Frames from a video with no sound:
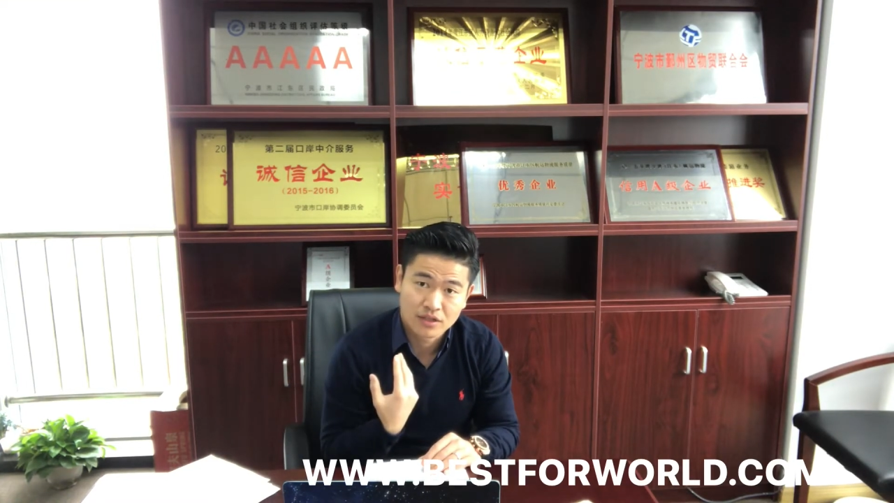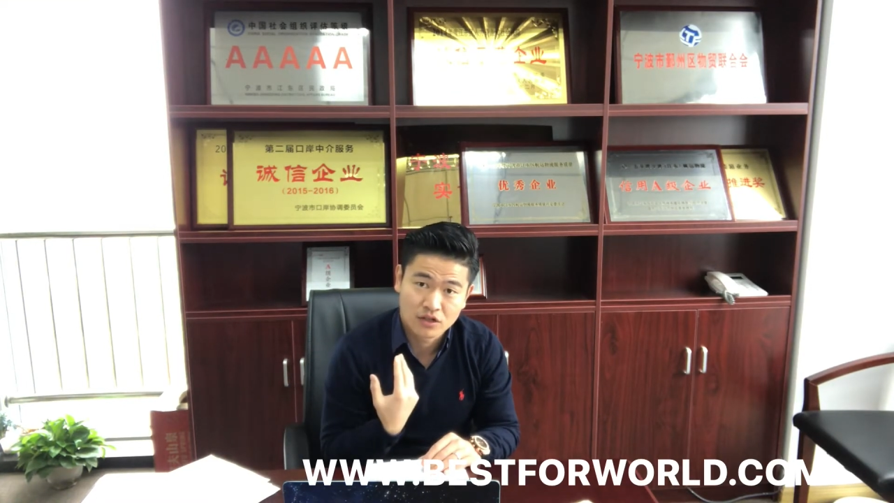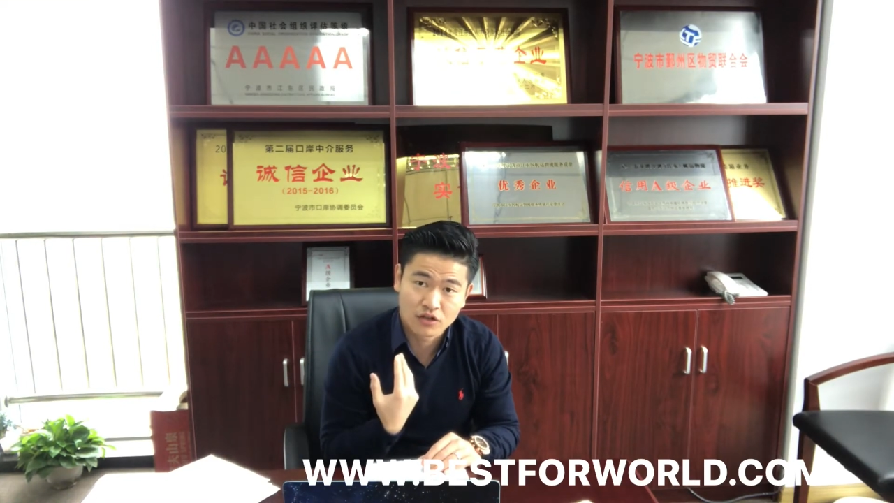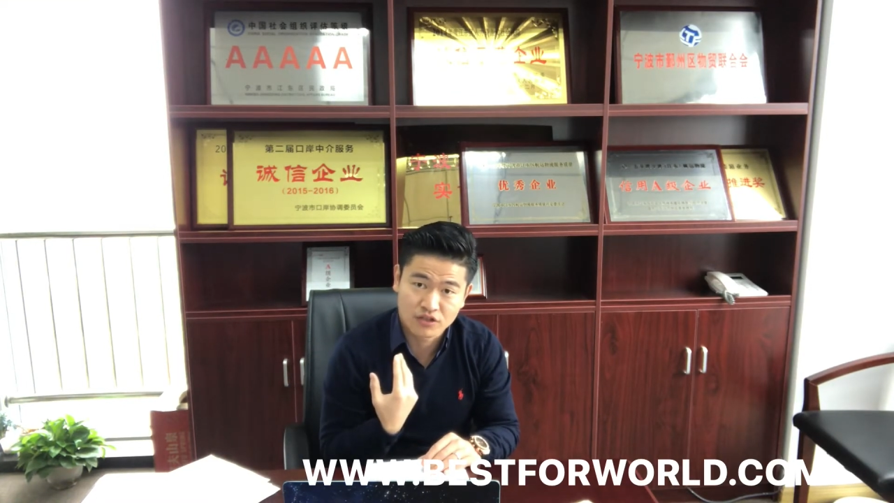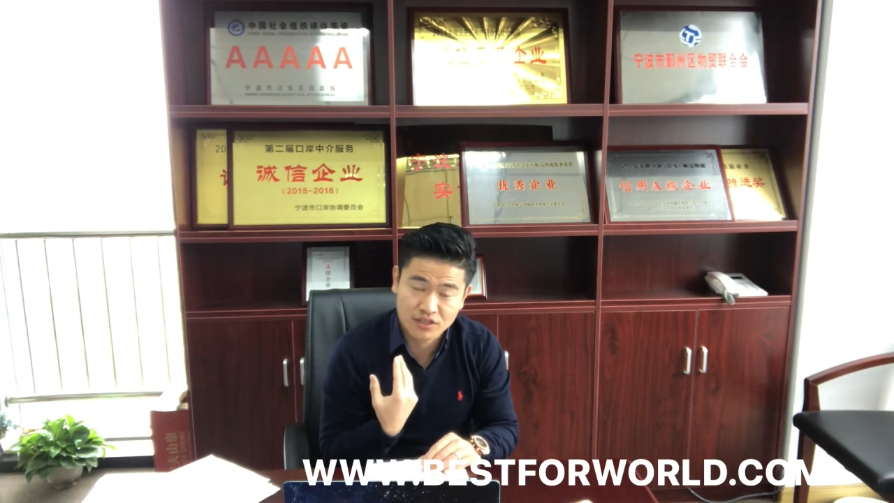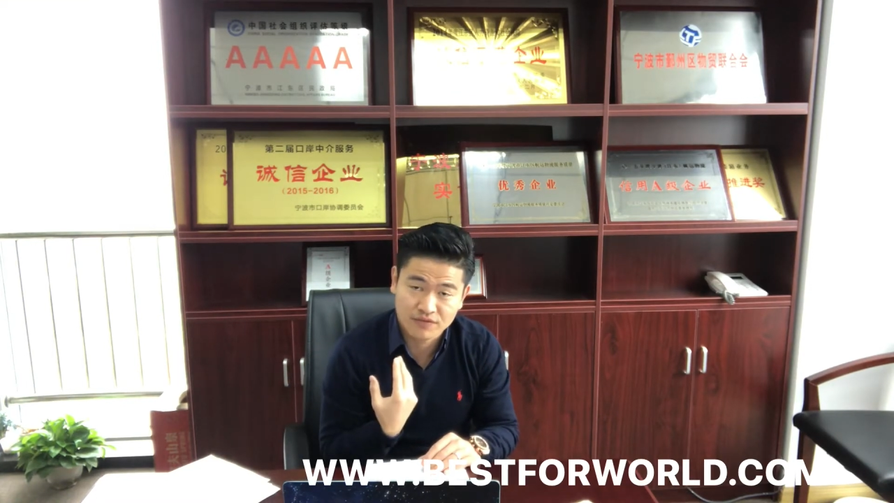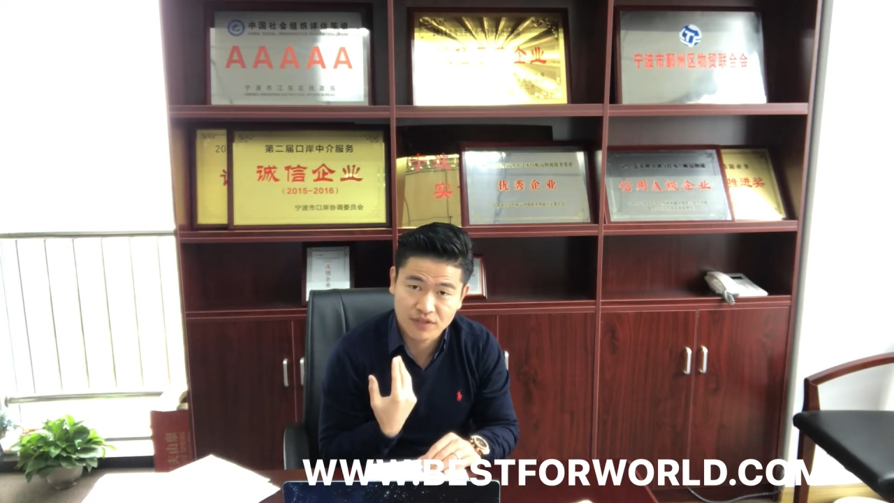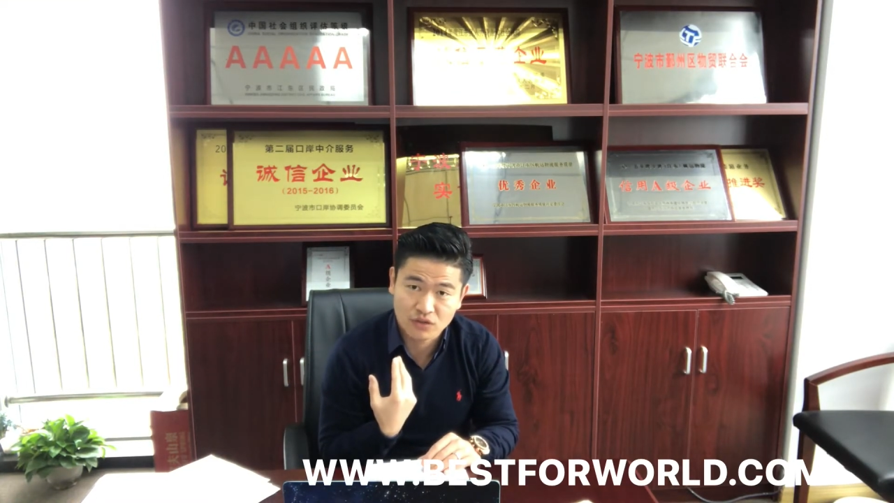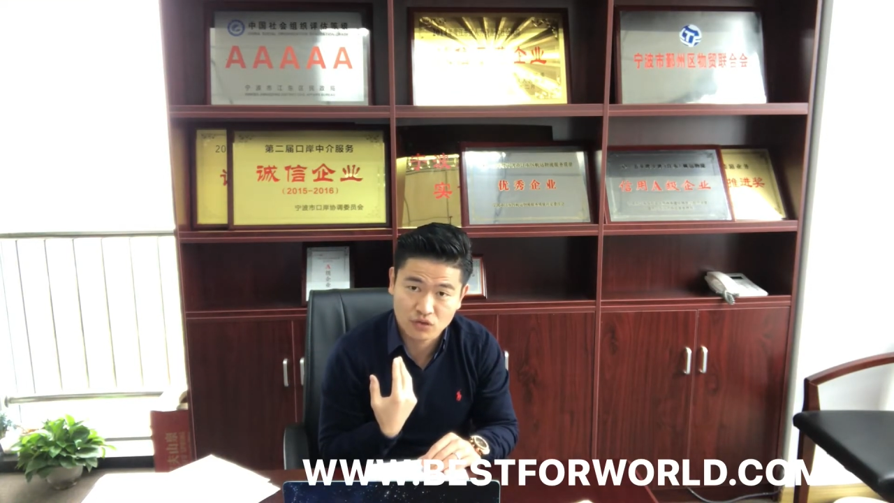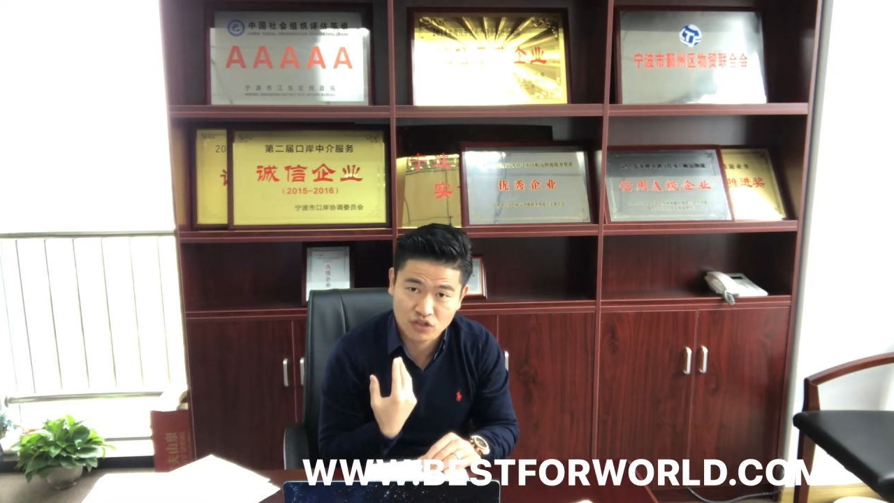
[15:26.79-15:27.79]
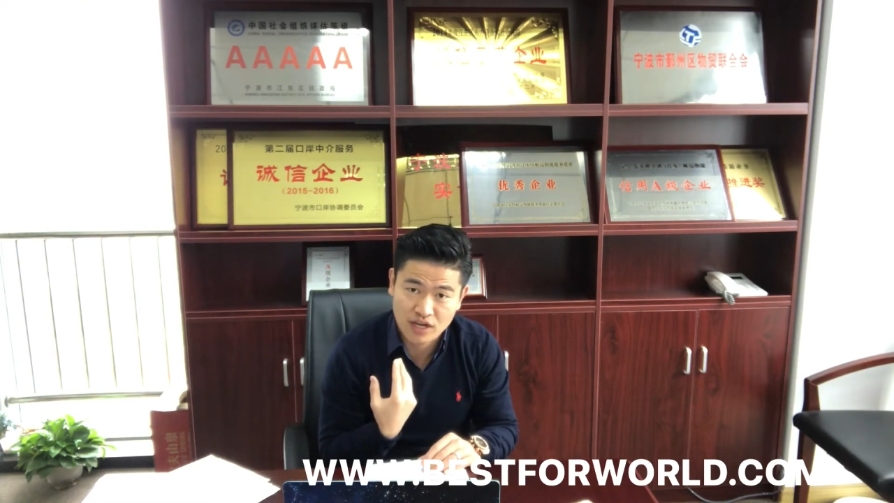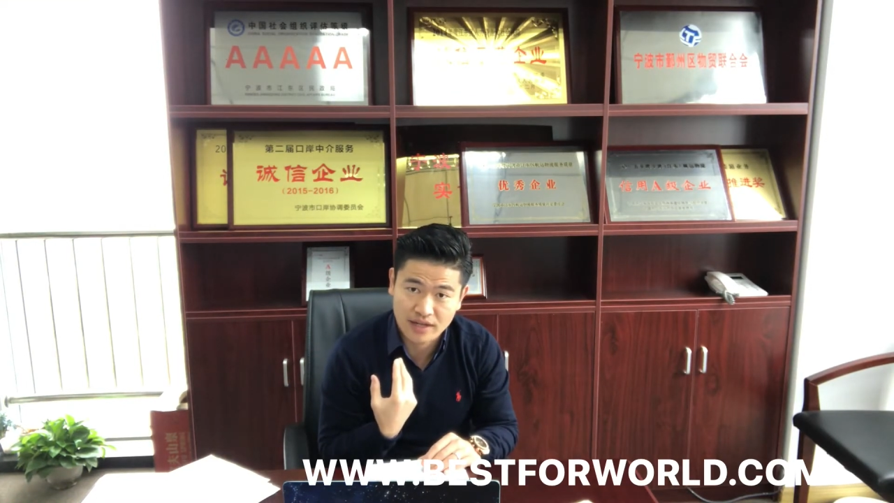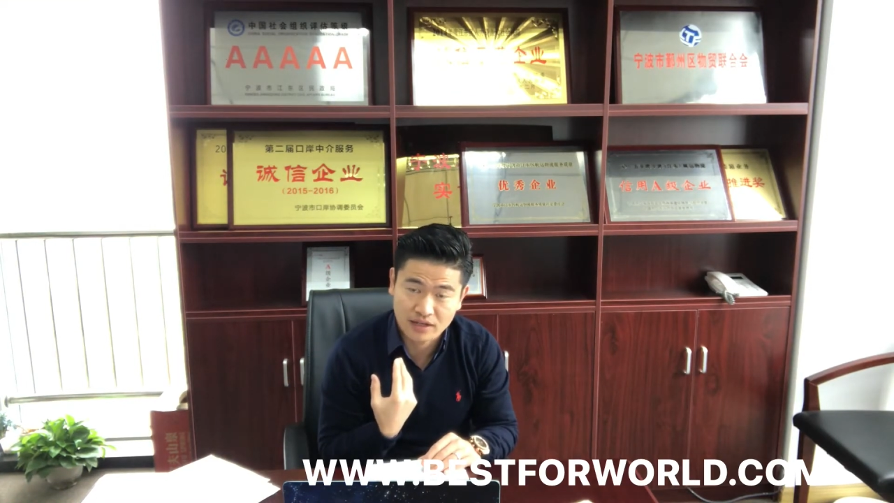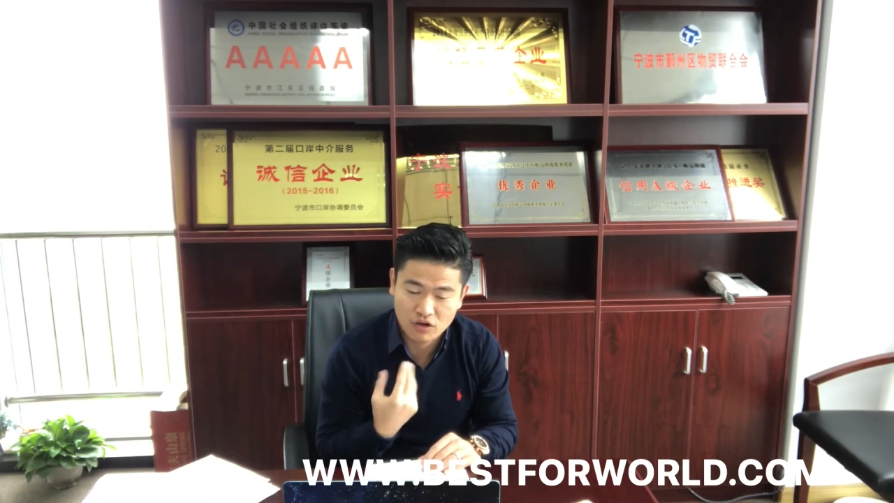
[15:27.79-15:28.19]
logistic fee to China.